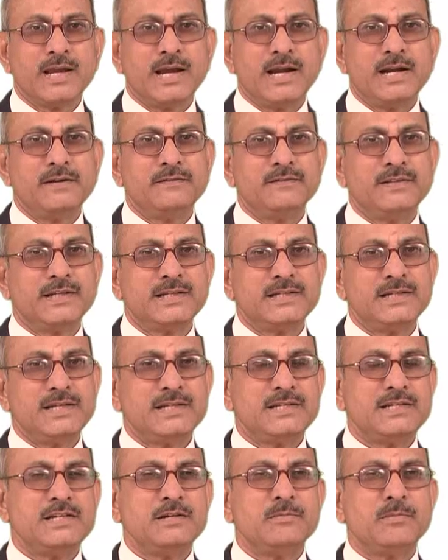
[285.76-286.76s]
And if there is
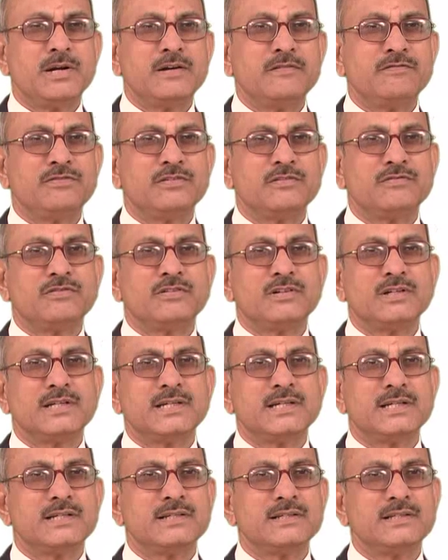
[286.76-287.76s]
less demand for foreign
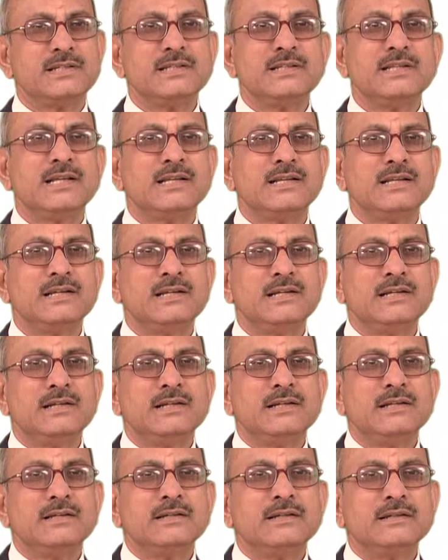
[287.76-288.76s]
currency, then
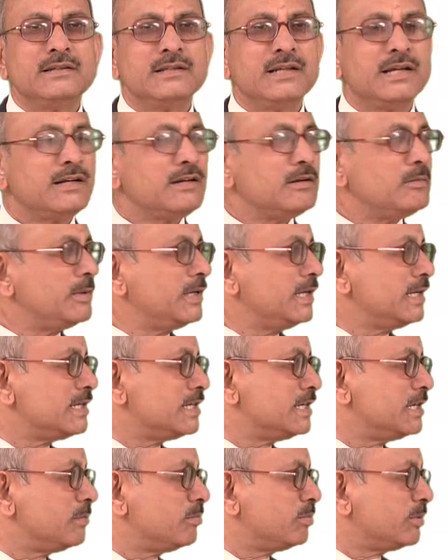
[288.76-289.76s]
that will be
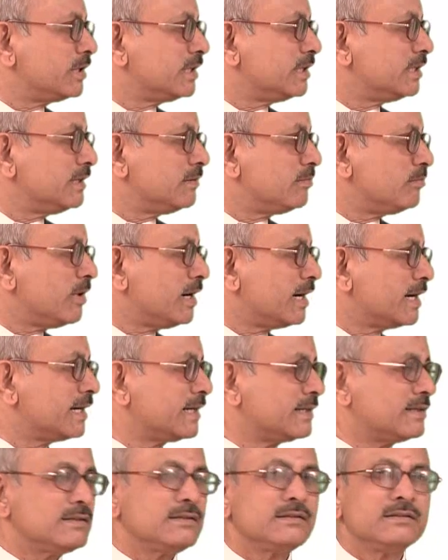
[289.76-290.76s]
cheaper in the
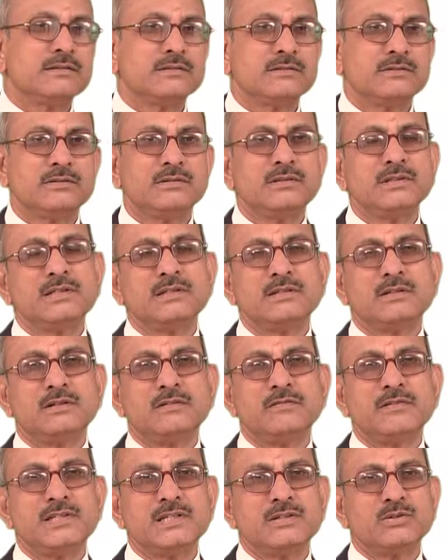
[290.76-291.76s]
market. So it is
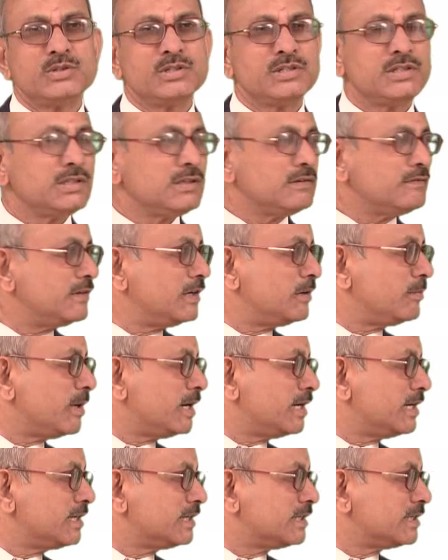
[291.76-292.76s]
always a question of
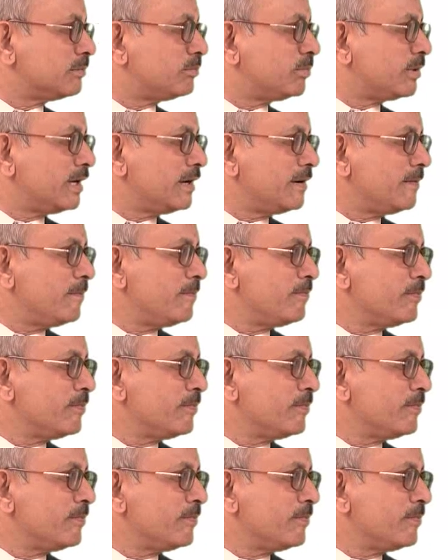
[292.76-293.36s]
demand and supply.